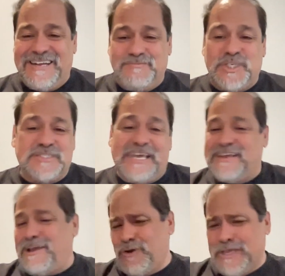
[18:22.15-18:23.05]
Just
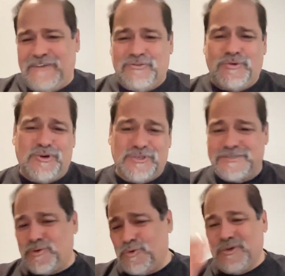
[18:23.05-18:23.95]
like, oh yeah, of course,
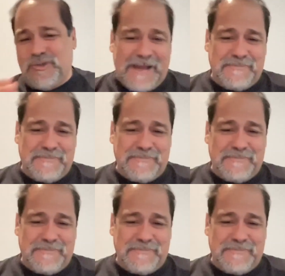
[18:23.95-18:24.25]
Google,